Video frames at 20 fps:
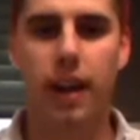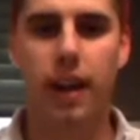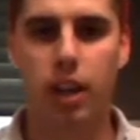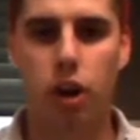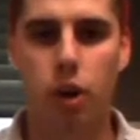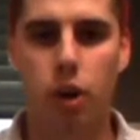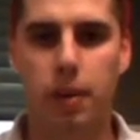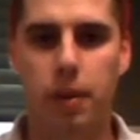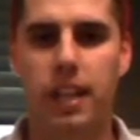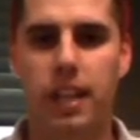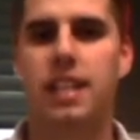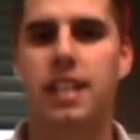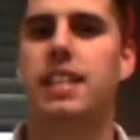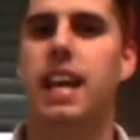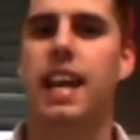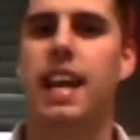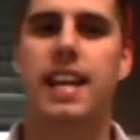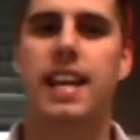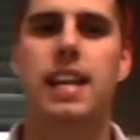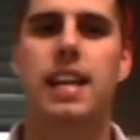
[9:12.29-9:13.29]
comedy
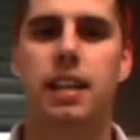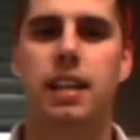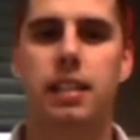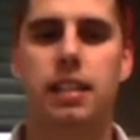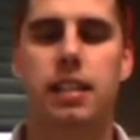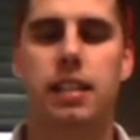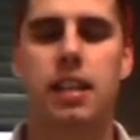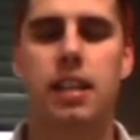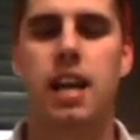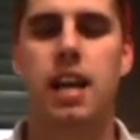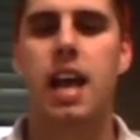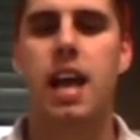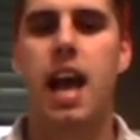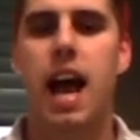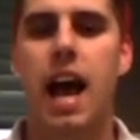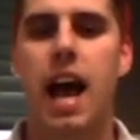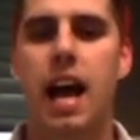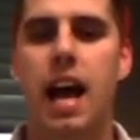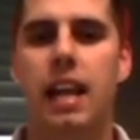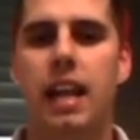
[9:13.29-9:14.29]
set in London.
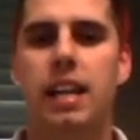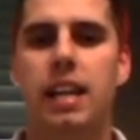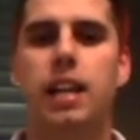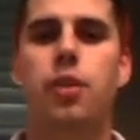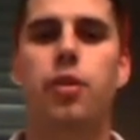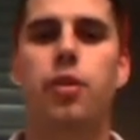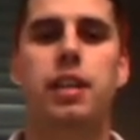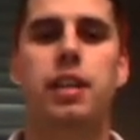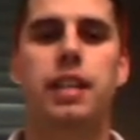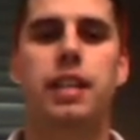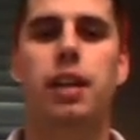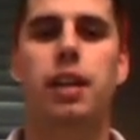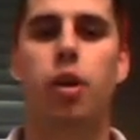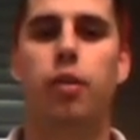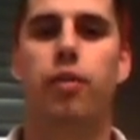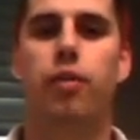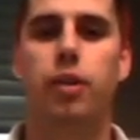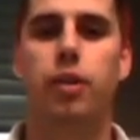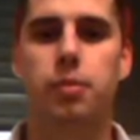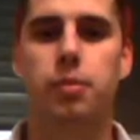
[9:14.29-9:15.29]
And I know I say a lot of
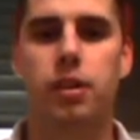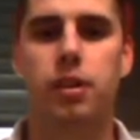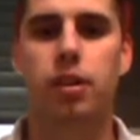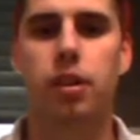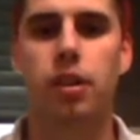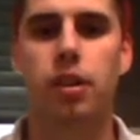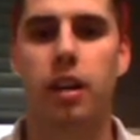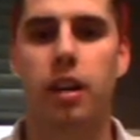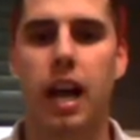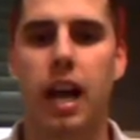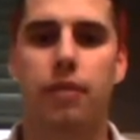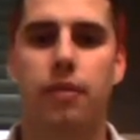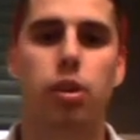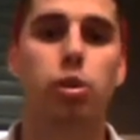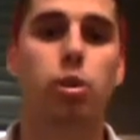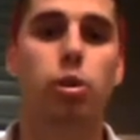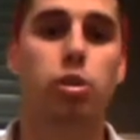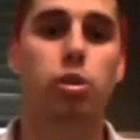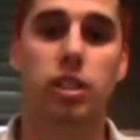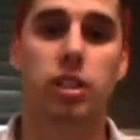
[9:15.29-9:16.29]
films have an
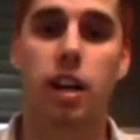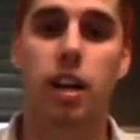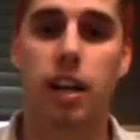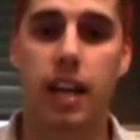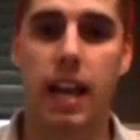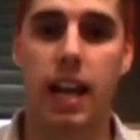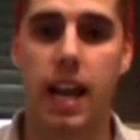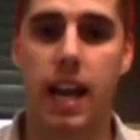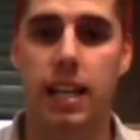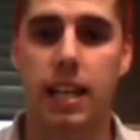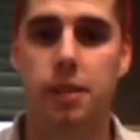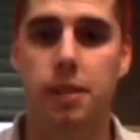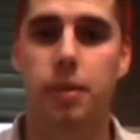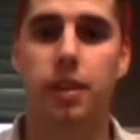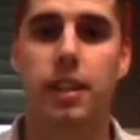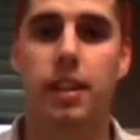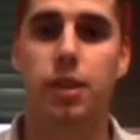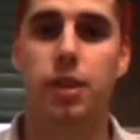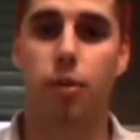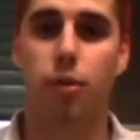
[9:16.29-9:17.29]
all-star cast, but
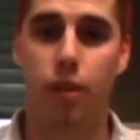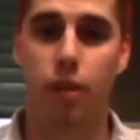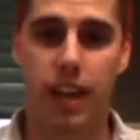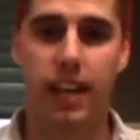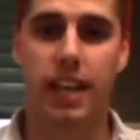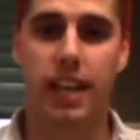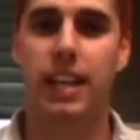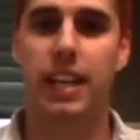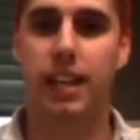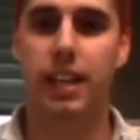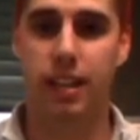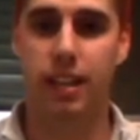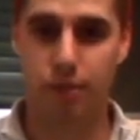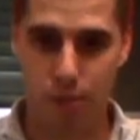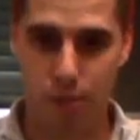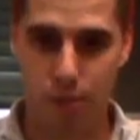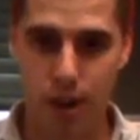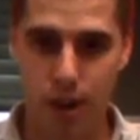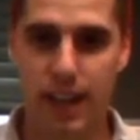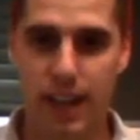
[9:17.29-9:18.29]
this really,
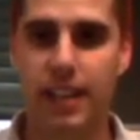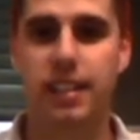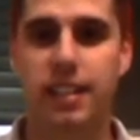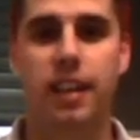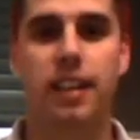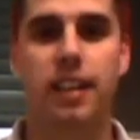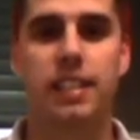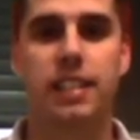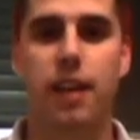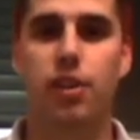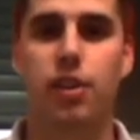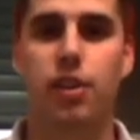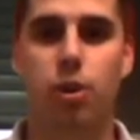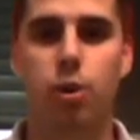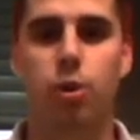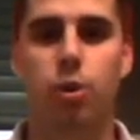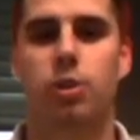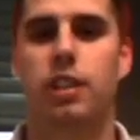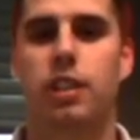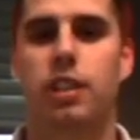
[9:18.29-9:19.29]
really does have an
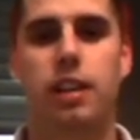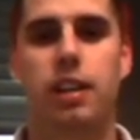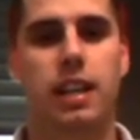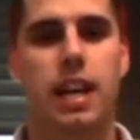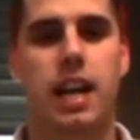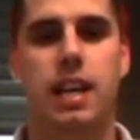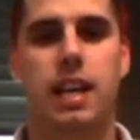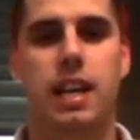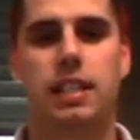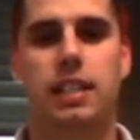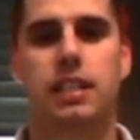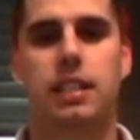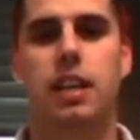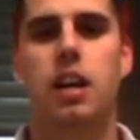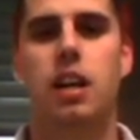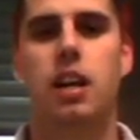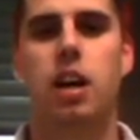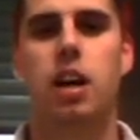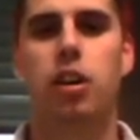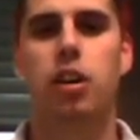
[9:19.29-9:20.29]
all-star cast.
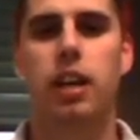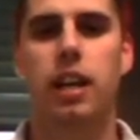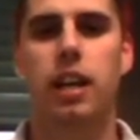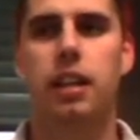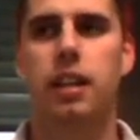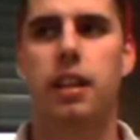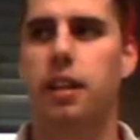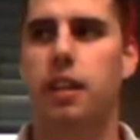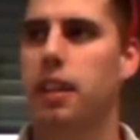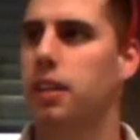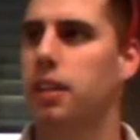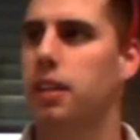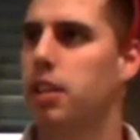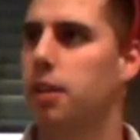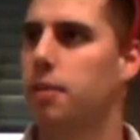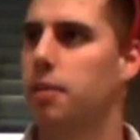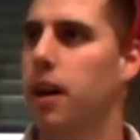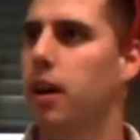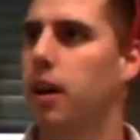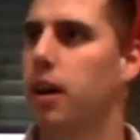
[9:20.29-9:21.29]
Okay, I think there's
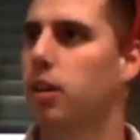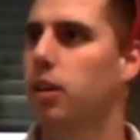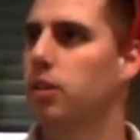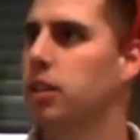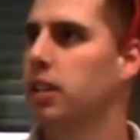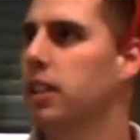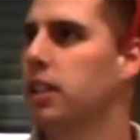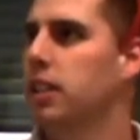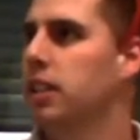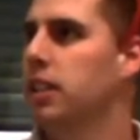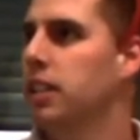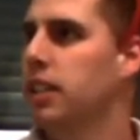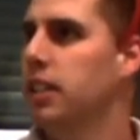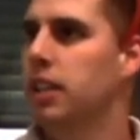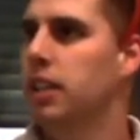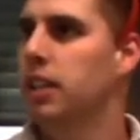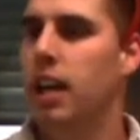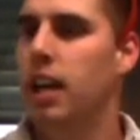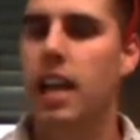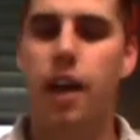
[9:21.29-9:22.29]
about
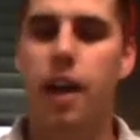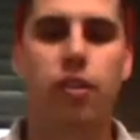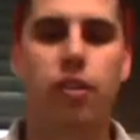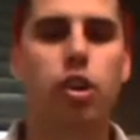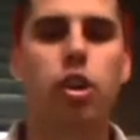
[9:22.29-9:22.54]
11 or